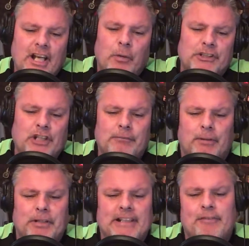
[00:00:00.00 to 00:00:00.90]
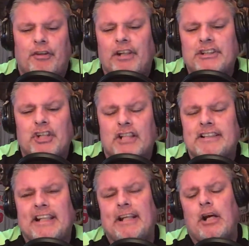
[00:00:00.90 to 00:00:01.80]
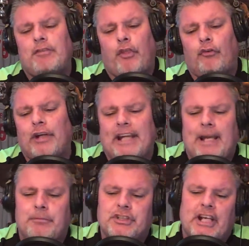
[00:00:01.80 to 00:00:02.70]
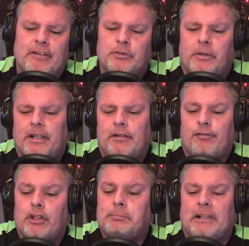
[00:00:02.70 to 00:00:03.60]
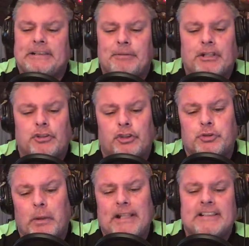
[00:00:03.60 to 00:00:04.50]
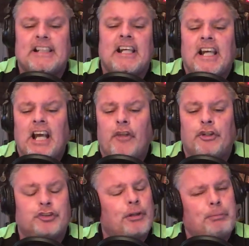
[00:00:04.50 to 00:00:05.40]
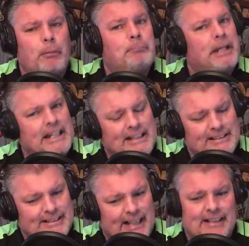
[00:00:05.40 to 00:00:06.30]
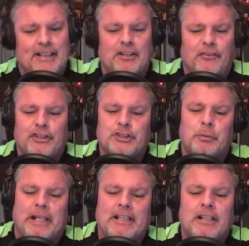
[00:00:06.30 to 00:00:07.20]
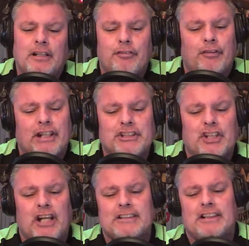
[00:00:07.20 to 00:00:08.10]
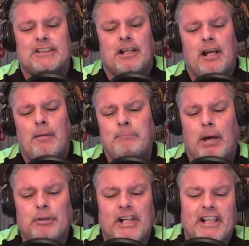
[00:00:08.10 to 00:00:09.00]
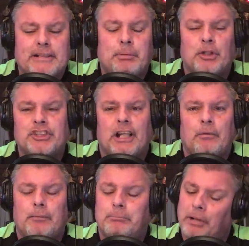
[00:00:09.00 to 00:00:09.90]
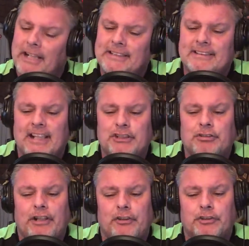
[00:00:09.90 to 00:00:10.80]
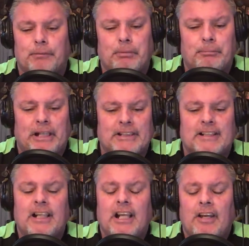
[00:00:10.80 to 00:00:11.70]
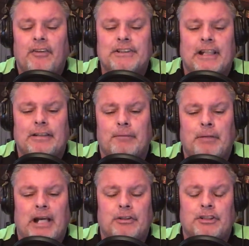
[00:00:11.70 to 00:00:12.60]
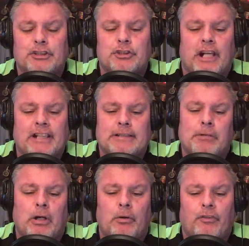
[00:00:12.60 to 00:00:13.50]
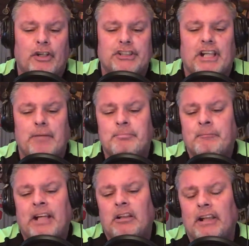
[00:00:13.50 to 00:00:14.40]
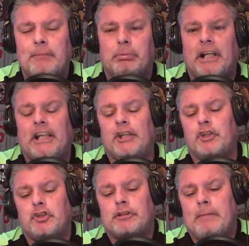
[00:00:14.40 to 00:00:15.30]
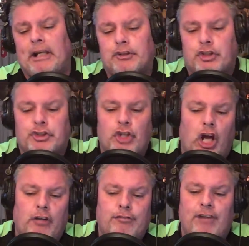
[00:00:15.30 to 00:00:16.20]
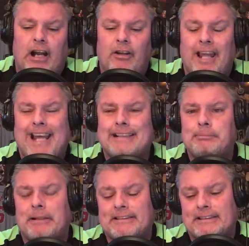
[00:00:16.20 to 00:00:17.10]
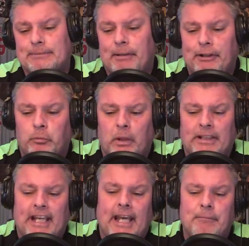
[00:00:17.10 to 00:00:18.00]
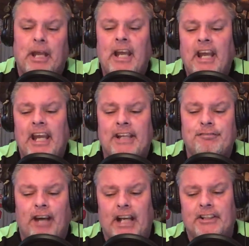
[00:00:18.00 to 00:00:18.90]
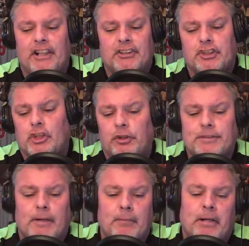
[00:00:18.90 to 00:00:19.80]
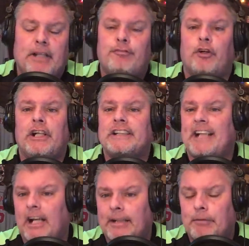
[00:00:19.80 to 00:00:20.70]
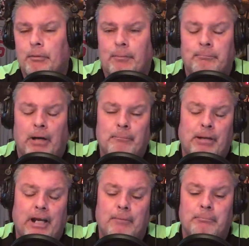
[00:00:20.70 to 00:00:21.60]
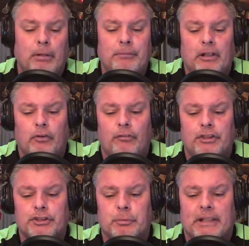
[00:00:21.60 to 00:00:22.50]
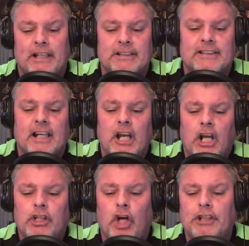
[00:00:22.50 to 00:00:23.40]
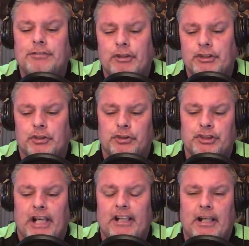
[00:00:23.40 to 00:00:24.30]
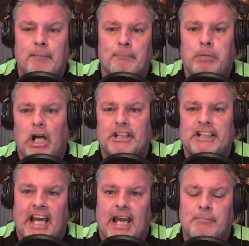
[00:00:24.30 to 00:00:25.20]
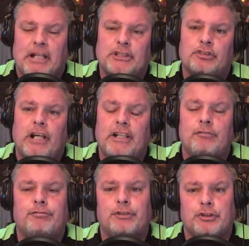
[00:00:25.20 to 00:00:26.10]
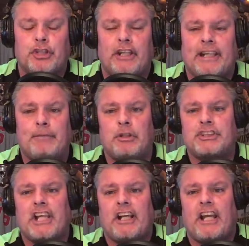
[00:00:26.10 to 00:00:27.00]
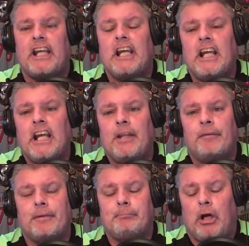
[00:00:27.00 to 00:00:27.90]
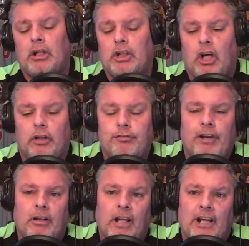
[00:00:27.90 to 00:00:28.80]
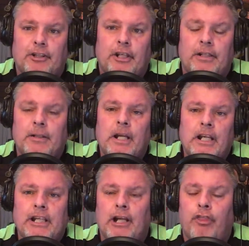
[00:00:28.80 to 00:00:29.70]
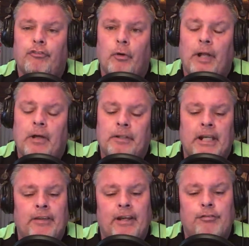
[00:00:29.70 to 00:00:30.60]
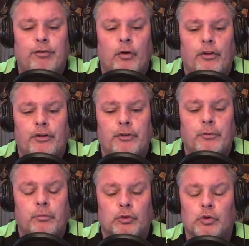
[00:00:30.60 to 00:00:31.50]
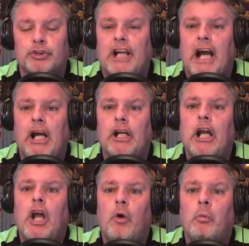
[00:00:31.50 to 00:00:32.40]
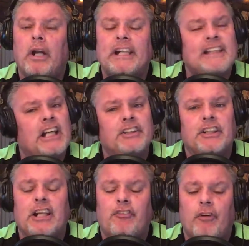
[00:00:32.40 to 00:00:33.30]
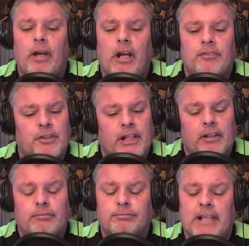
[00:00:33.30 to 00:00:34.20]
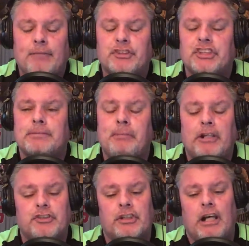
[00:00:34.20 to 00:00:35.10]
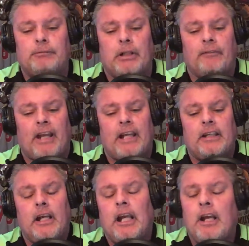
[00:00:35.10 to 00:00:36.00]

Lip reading: Well, talk about a big day for the Red Sox. They kick off a three-game series with the first-place Minnesota Twins. The Triple P's take the hill this week. For the Red Sox, it's Pomeranz, Porcello, and Price. That's right, the Triple P's. They'll take the mound this tonight, tomorrow, and Thursday. Late-breaking news, manager John Farrell has been suspended one game and fined an undisclosed amount of money for his argument with umpire Bill Miller over this weekend's controversial Saturday balk game. That's right, if you saw the game on Saturday, there was a balk called. Farrell argued it. He got thrown out, and therefore the new rules are one and done. You get thrown out, you get a game suspension. How about that?